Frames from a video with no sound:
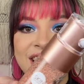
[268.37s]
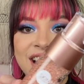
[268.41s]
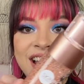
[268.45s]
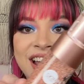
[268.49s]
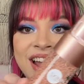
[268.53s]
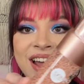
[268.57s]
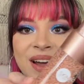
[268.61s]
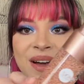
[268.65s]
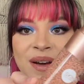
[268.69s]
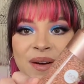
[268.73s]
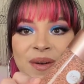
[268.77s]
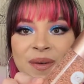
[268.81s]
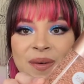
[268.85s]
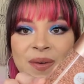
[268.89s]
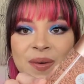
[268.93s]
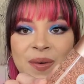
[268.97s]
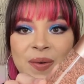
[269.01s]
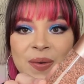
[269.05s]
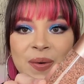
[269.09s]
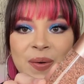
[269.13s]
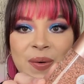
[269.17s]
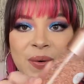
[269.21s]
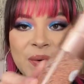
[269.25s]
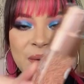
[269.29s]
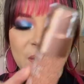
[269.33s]
How
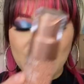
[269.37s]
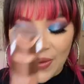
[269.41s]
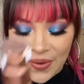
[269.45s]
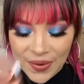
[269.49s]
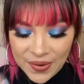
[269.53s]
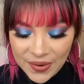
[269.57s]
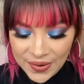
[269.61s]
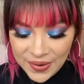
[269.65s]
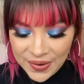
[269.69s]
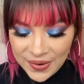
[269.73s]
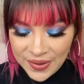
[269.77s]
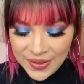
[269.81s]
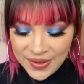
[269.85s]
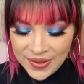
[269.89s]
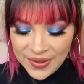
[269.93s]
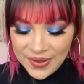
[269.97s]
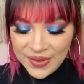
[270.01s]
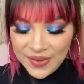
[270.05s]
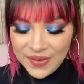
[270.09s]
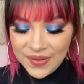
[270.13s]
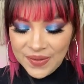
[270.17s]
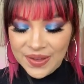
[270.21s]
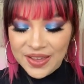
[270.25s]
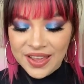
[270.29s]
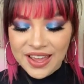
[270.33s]
cool.
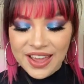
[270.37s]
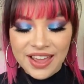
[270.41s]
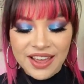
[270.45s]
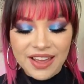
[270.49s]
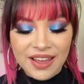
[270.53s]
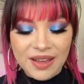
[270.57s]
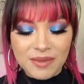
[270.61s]
Okay,